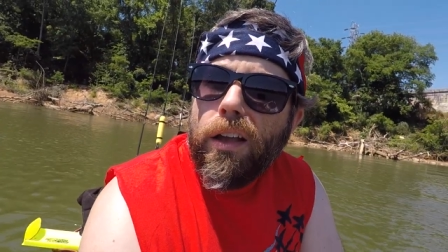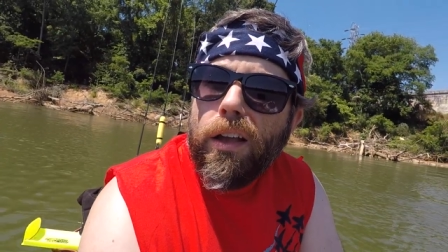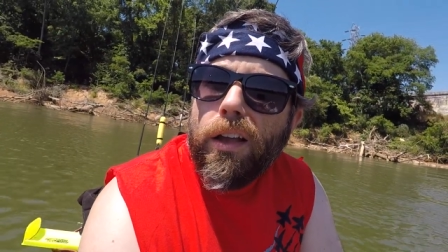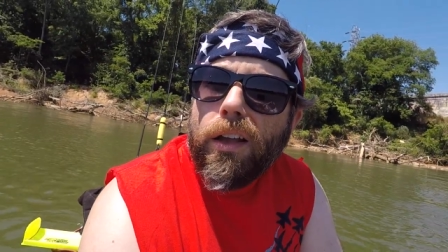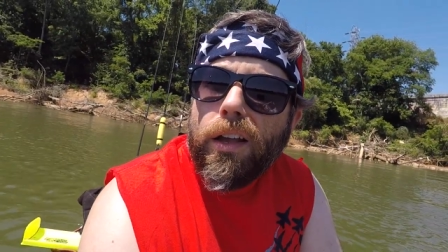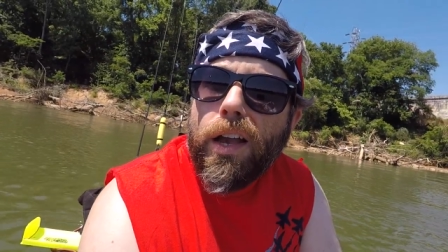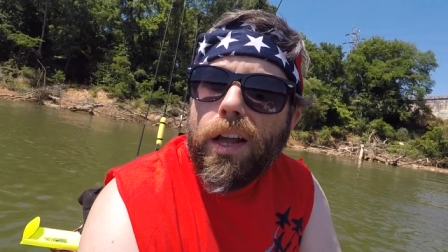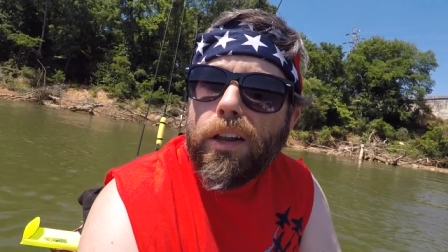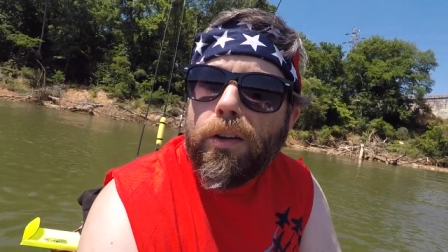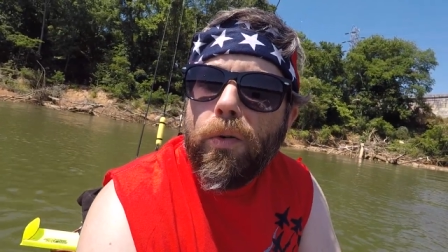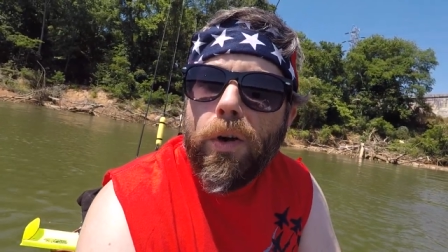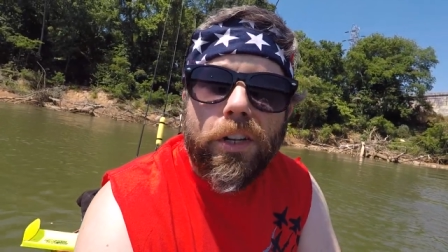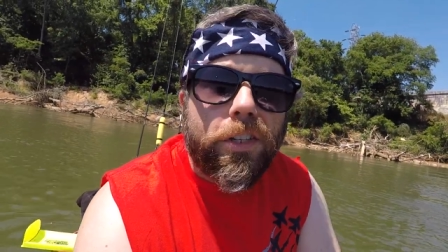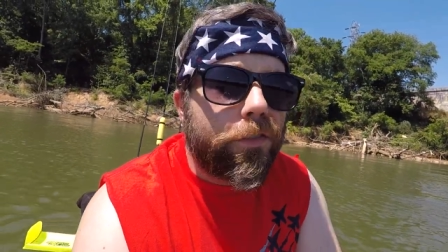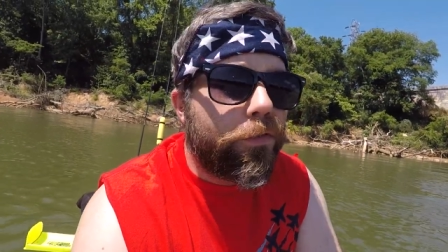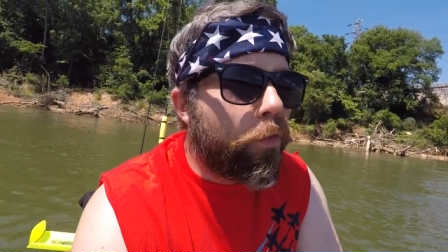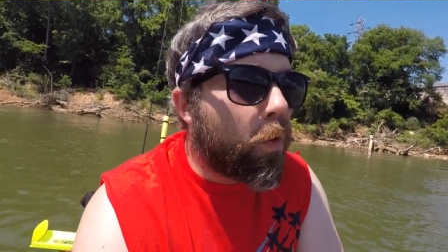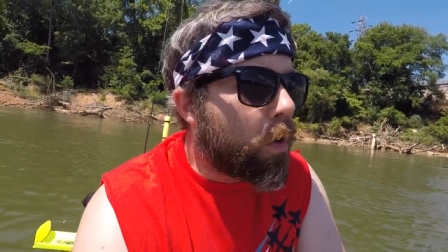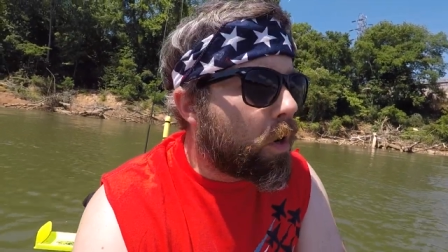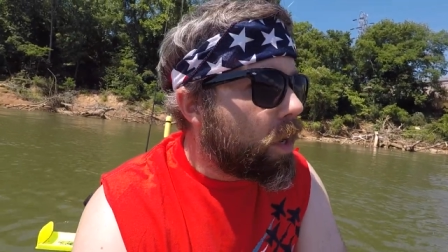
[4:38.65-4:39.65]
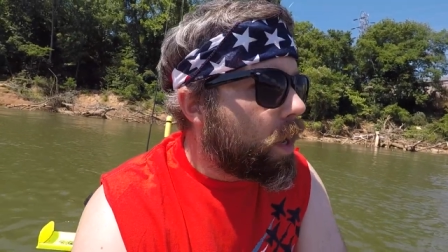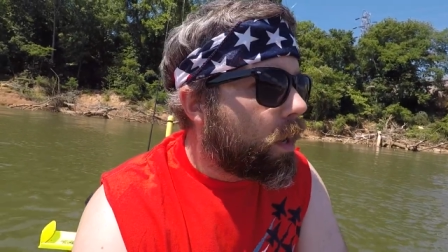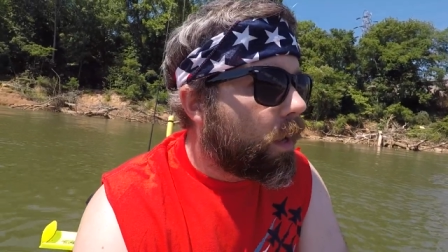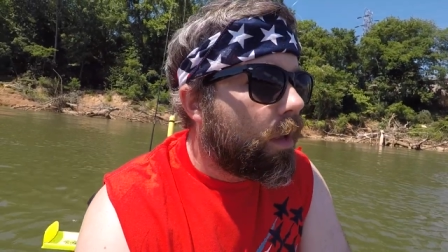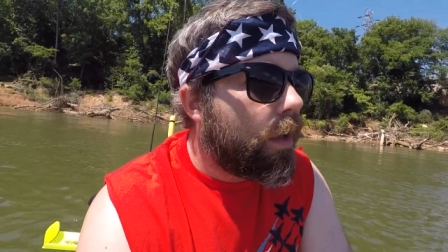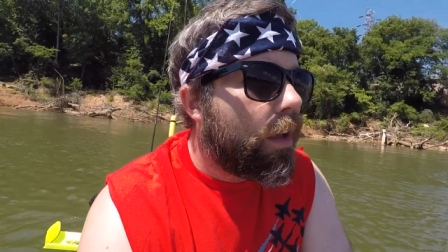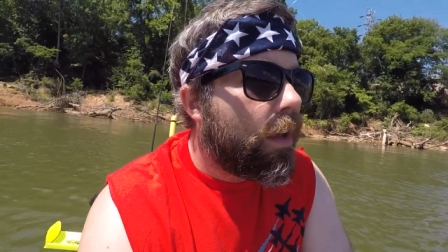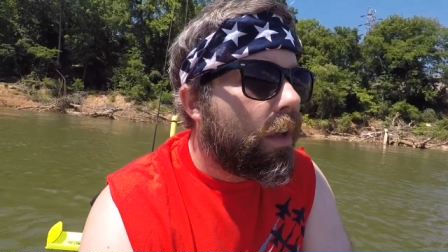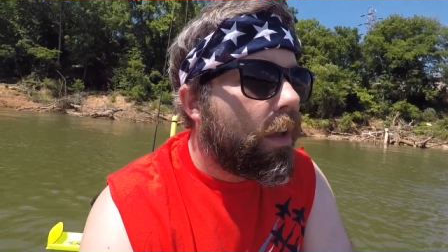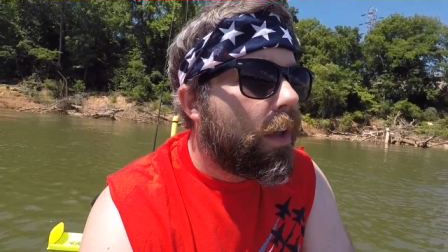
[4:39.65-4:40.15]
Got a question for you.
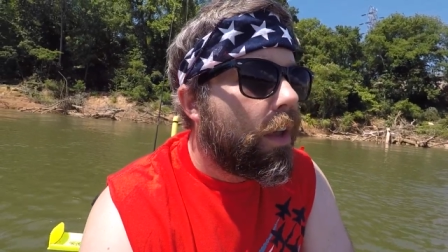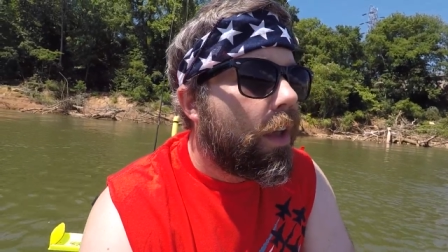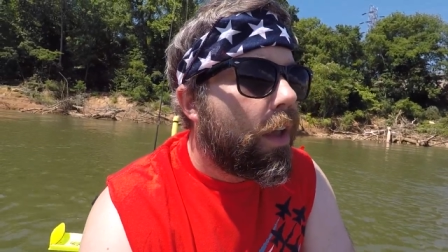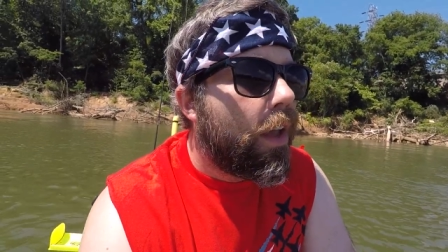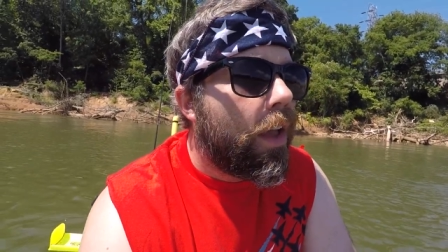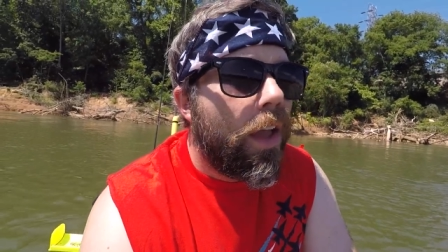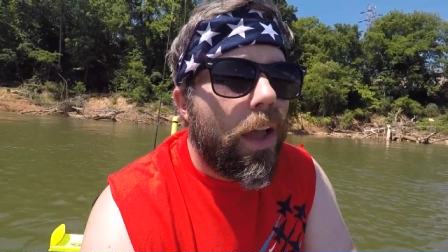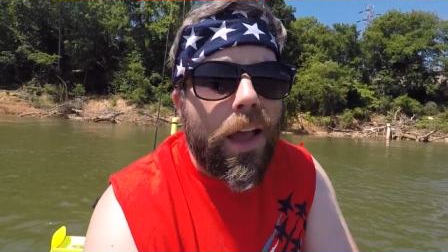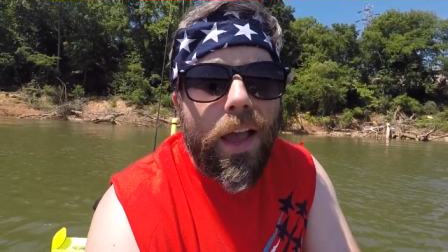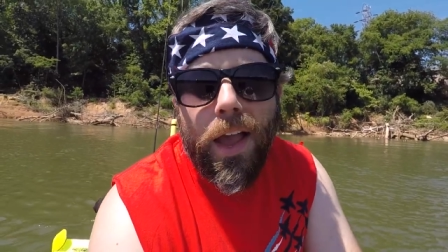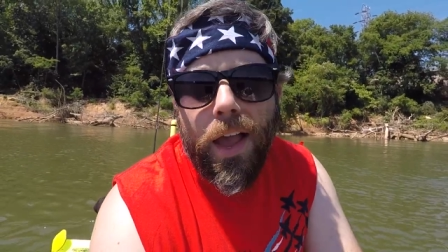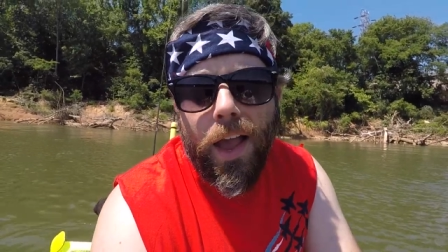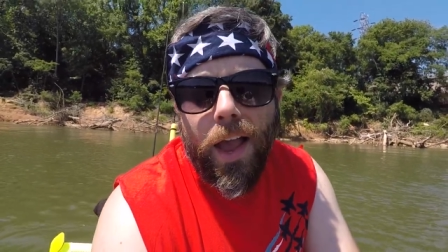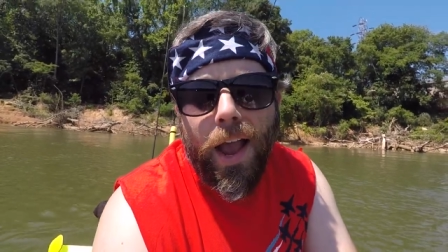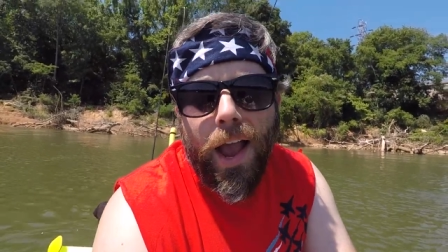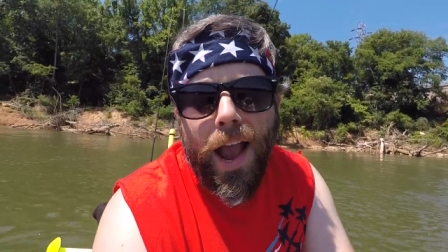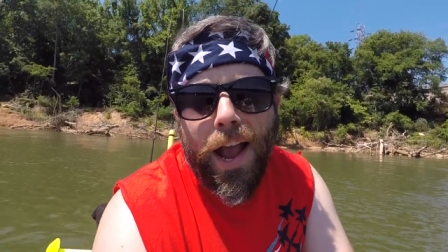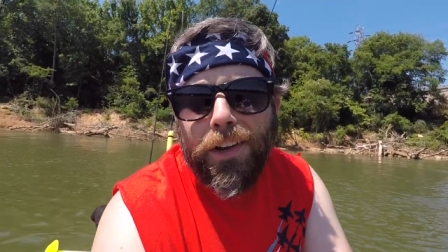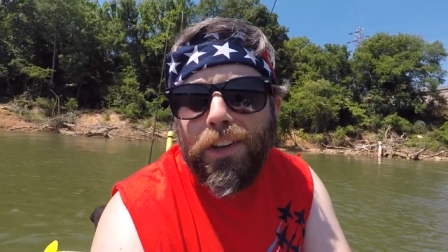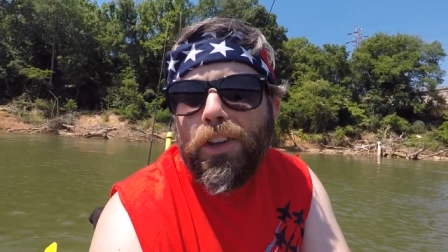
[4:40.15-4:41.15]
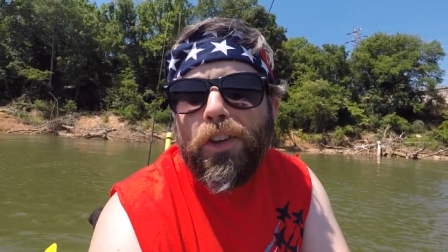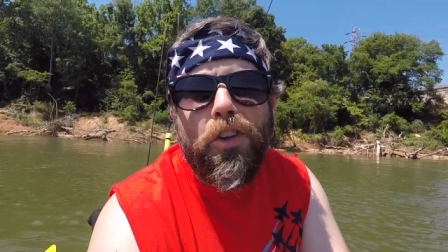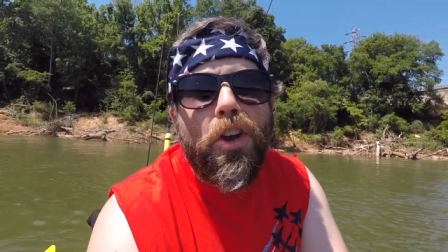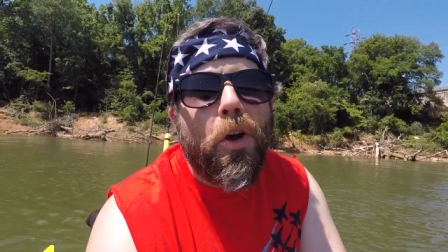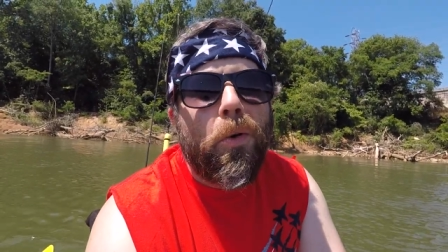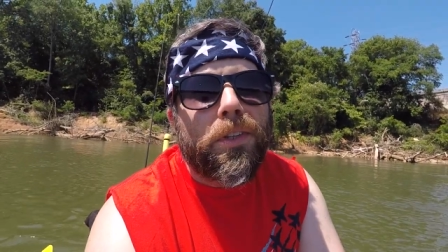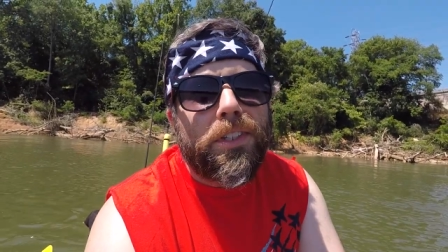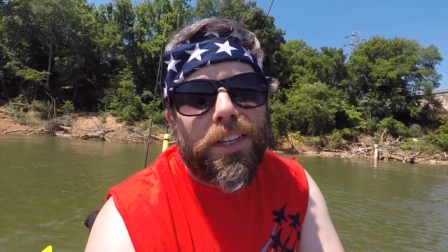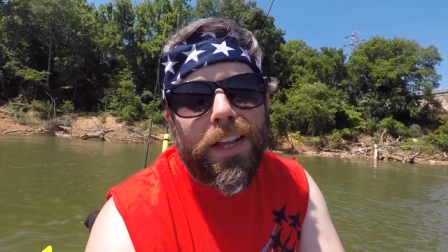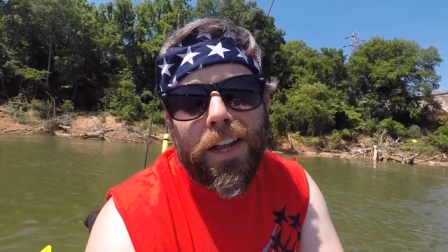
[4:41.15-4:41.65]
How do you
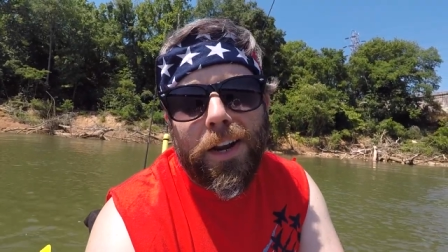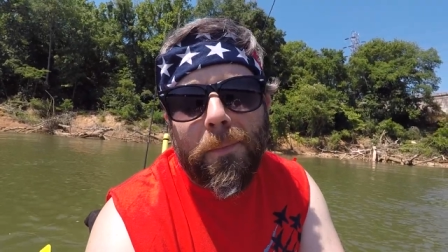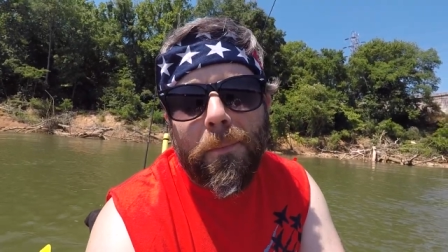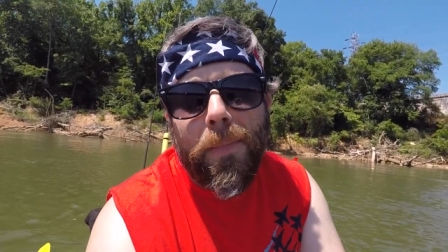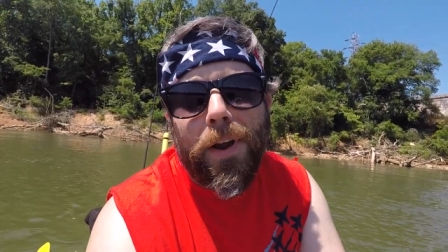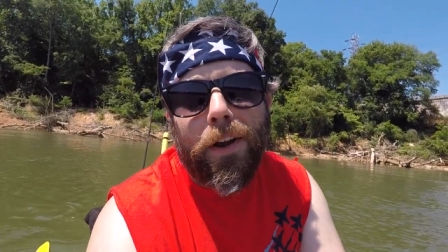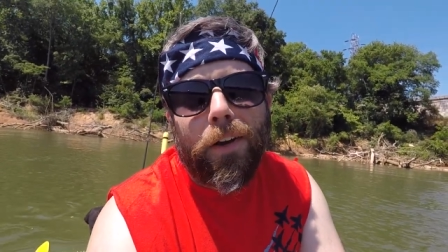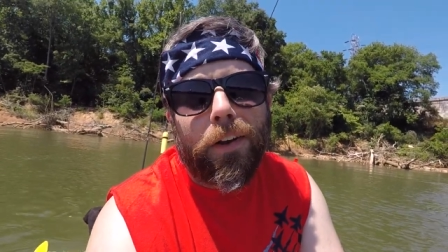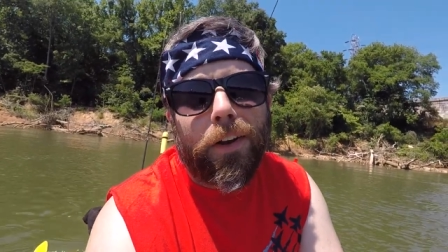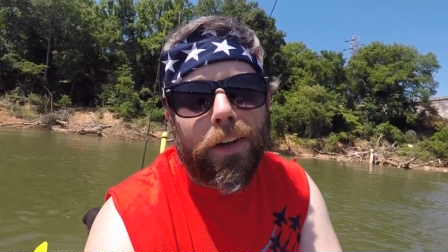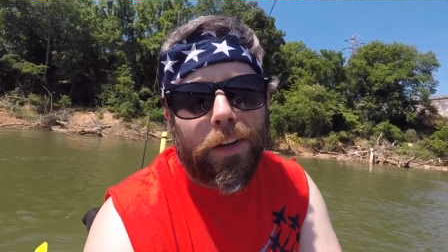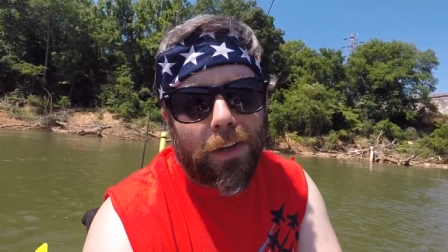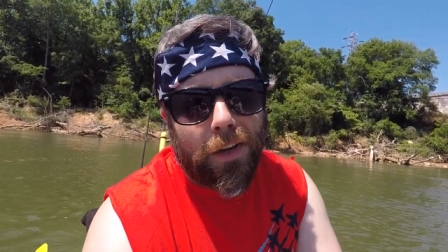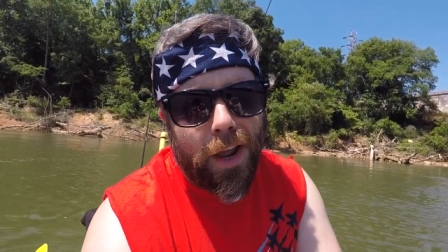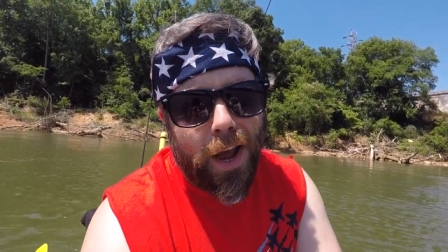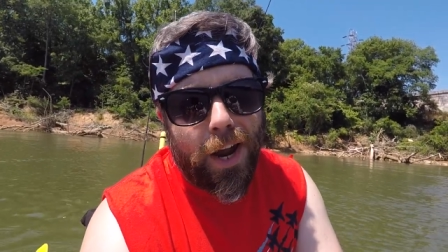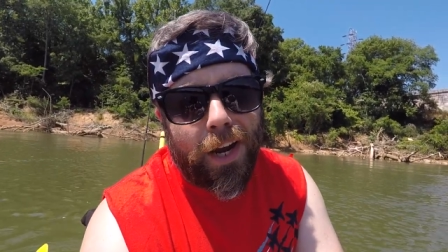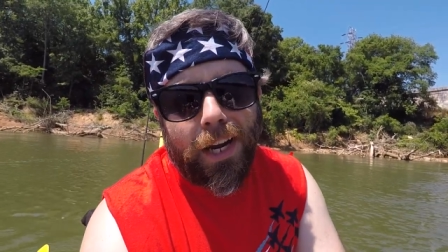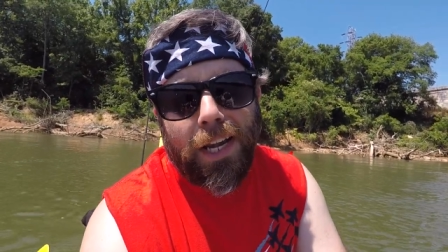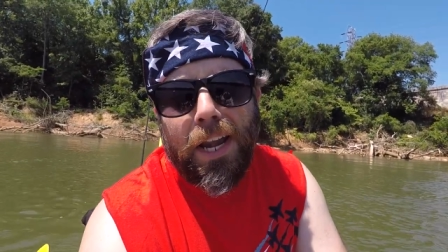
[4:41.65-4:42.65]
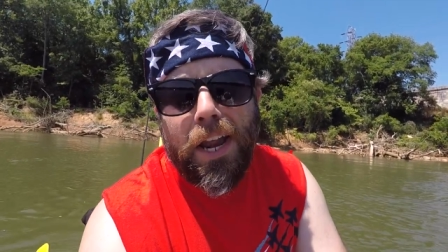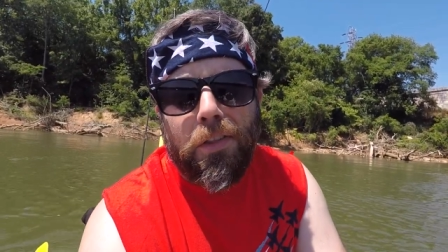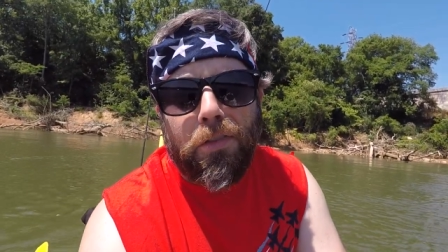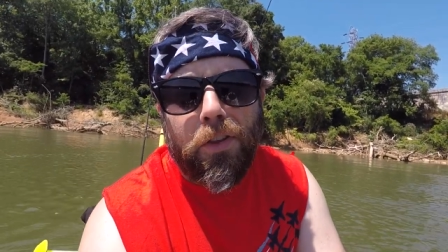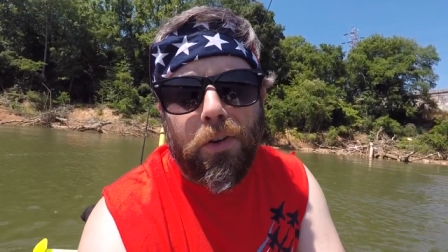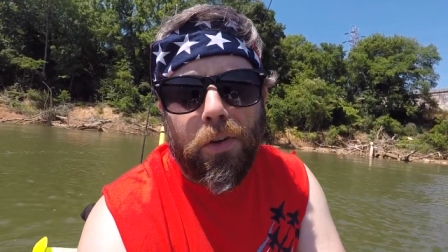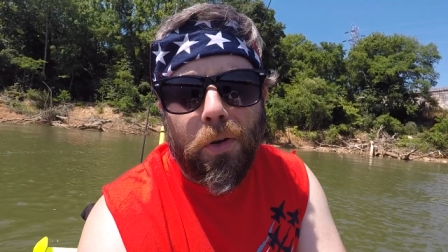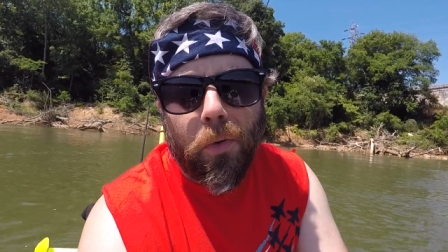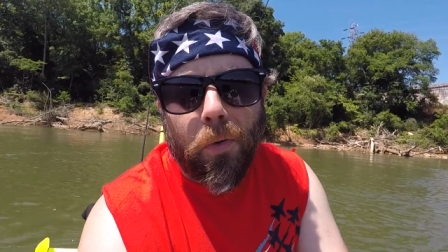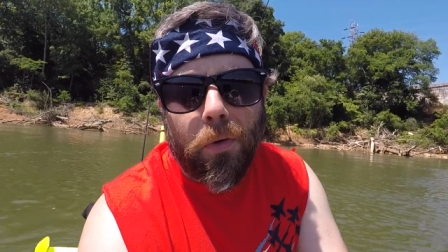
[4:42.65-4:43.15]
know it's not America knocking at
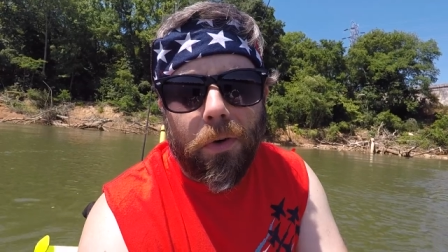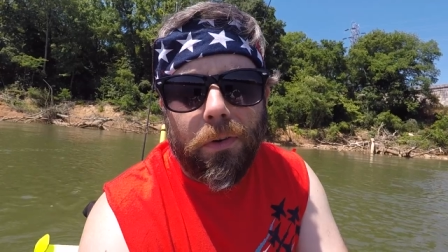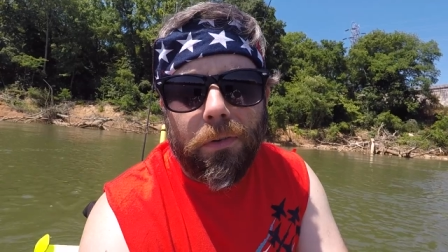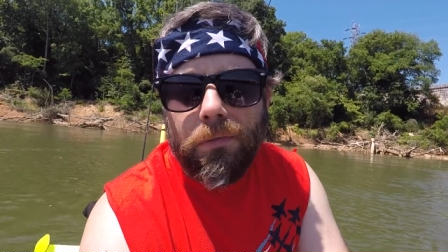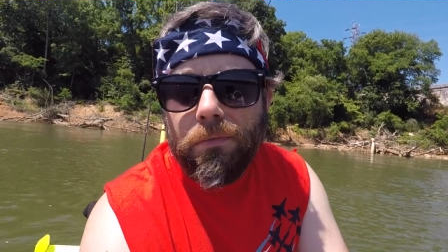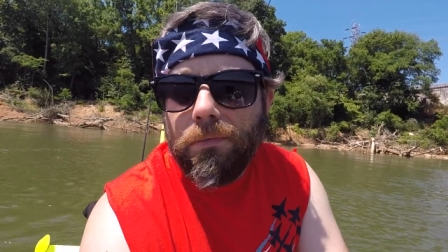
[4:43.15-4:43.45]
the door?